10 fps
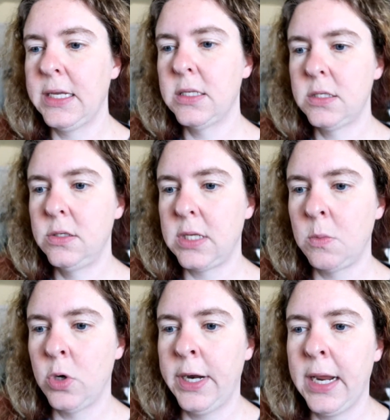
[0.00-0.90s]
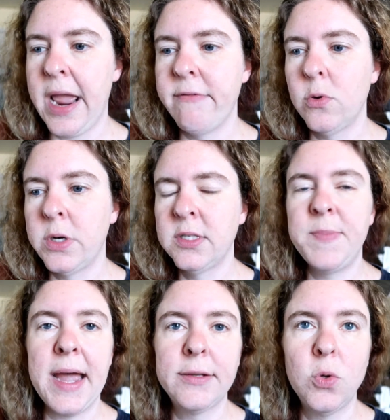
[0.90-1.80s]
It is Tuesday morning. Everyone is
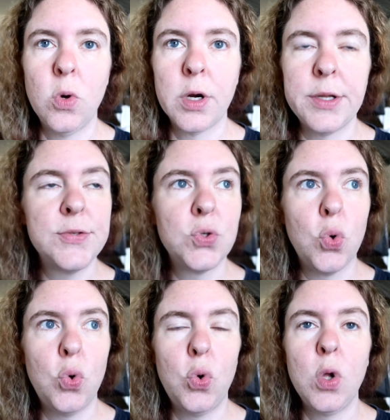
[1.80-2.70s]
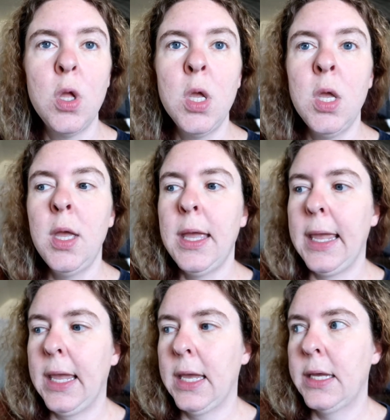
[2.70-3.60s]
back to work and school
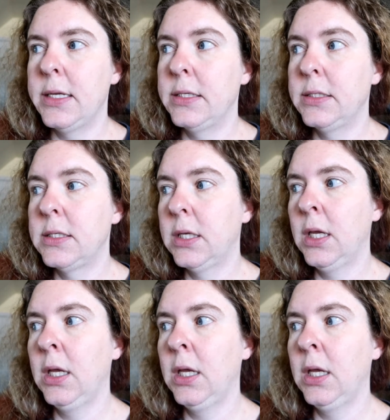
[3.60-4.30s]
and